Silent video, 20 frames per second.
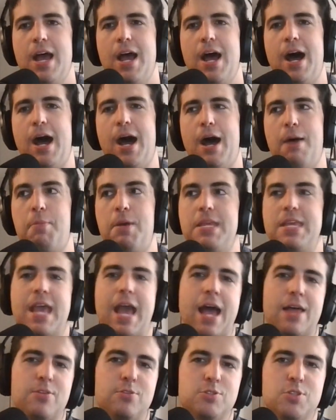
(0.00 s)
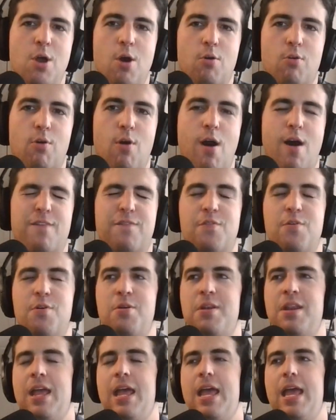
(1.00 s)
Uh, but yeah, there's no
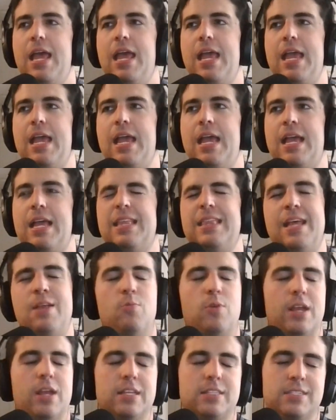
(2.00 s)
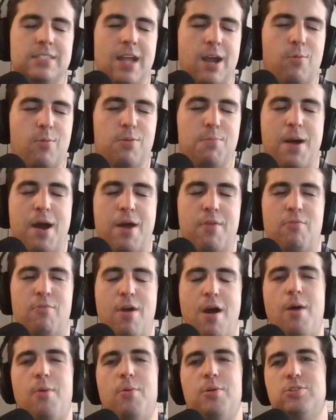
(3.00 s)
Crawford, and then we get stuck with
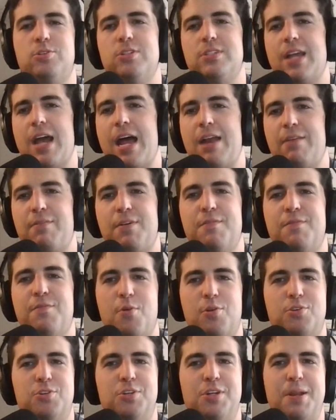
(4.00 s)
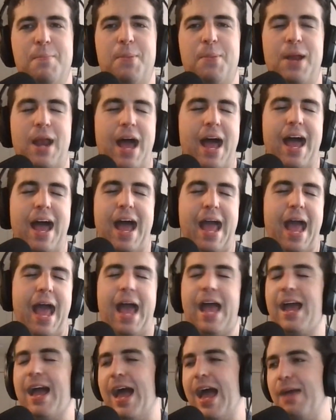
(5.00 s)
Monroe, which is kind of unfortunate. But I,
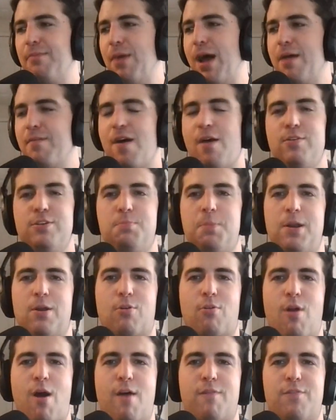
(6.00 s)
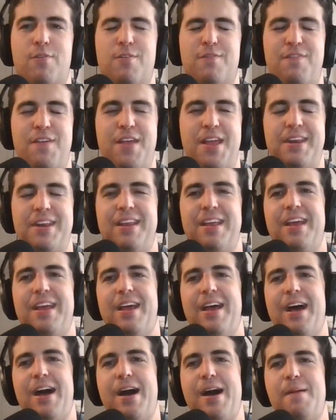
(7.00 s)
I, I have always been a Crawford fan.
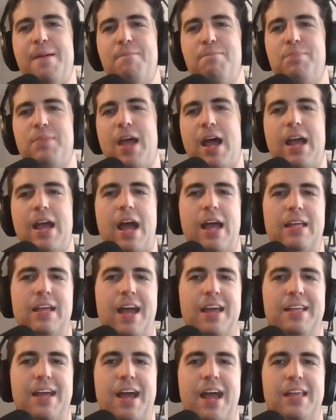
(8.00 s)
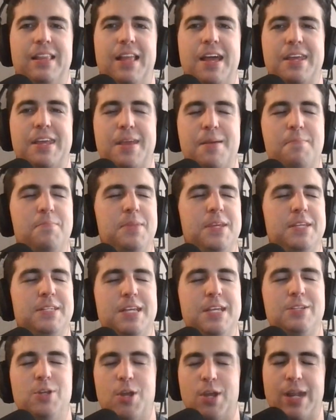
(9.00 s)
Um, I, I, I like him. He's,
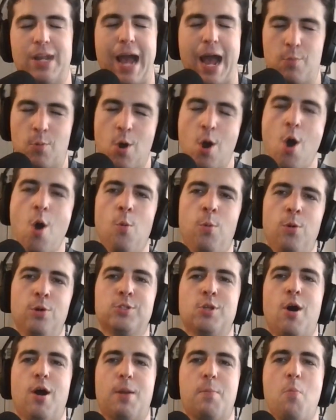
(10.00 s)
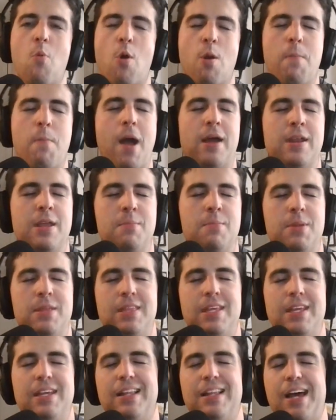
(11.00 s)
he's a good guy, and we'll, we'll talk more about him in
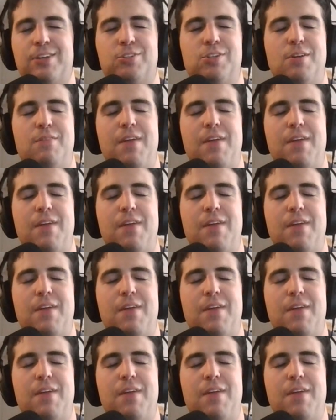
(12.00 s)
the election of